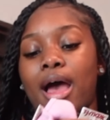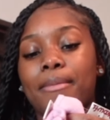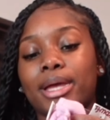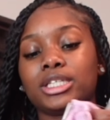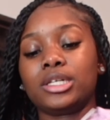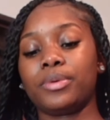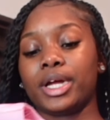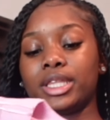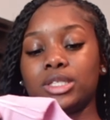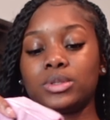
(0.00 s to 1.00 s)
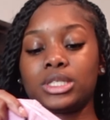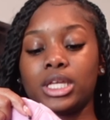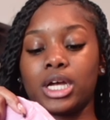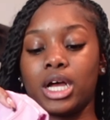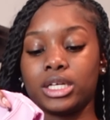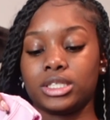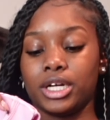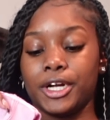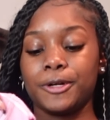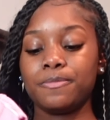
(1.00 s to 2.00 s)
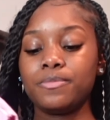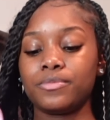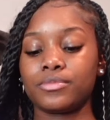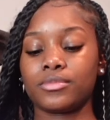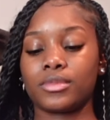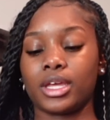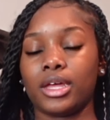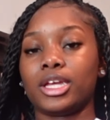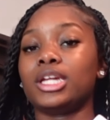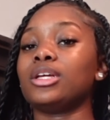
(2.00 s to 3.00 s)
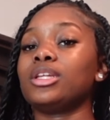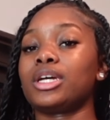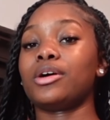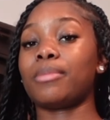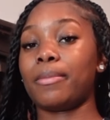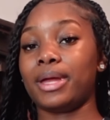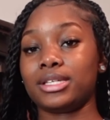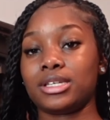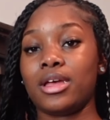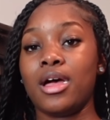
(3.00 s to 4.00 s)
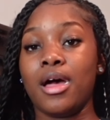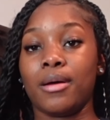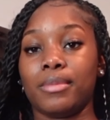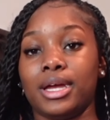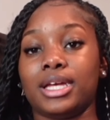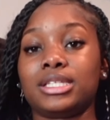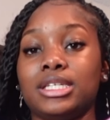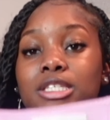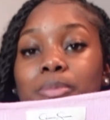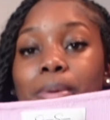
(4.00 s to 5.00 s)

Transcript: I'm actually wearing this one to the concert. It, it'll look good with my pants. But it's this